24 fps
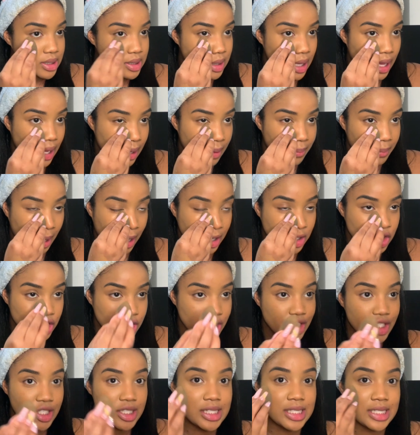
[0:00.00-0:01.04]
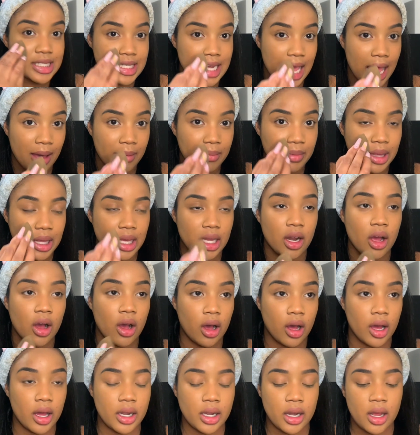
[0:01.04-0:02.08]
that I'm actually just dabbing it
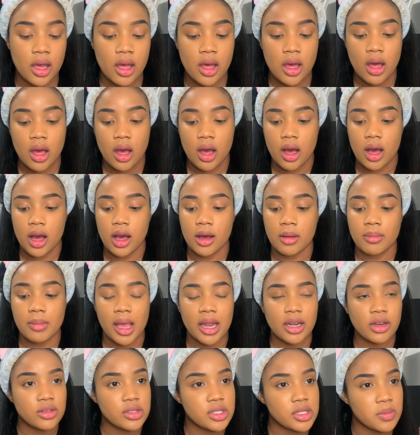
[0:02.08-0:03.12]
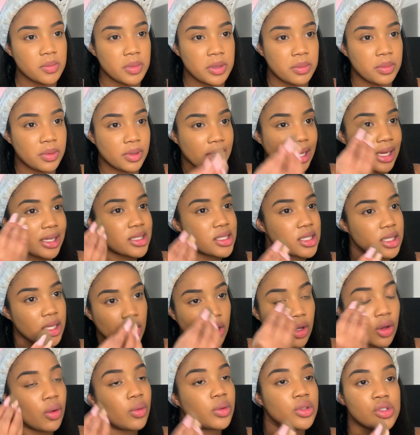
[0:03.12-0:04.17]
on. I know some people like to
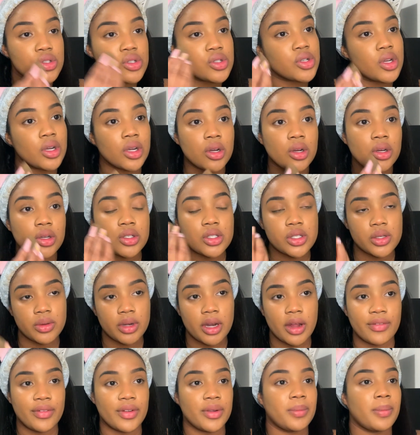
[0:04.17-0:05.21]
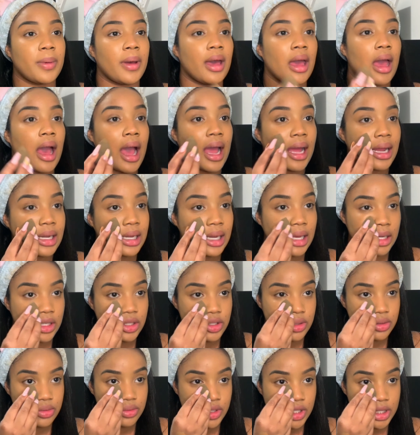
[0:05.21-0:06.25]
go in circles or whatever, but I like
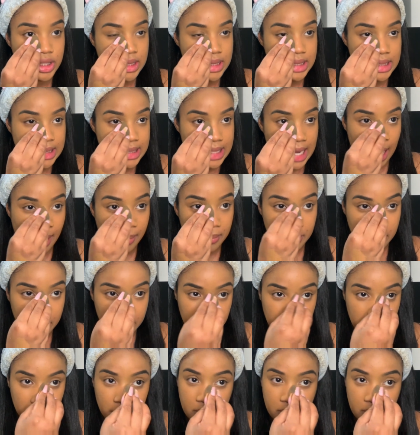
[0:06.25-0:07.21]
to just dab it.